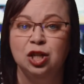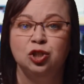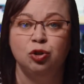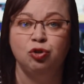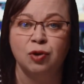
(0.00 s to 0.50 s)

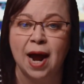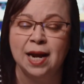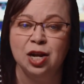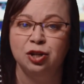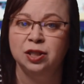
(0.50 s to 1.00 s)
So
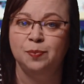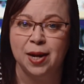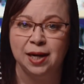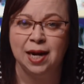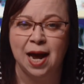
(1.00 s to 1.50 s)
tracking your
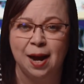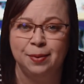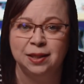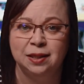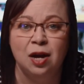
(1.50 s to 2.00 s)
spending
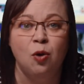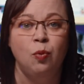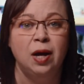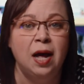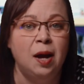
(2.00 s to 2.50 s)
habits
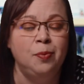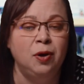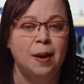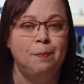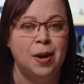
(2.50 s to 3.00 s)
will help you
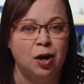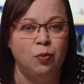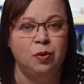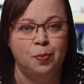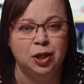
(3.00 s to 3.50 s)
get better
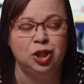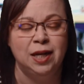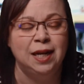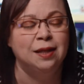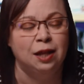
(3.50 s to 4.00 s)
with
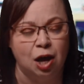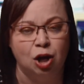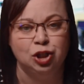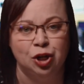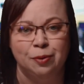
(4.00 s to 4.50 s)
budgeting in the
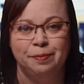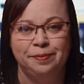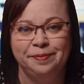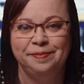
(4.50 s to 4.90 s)
long term.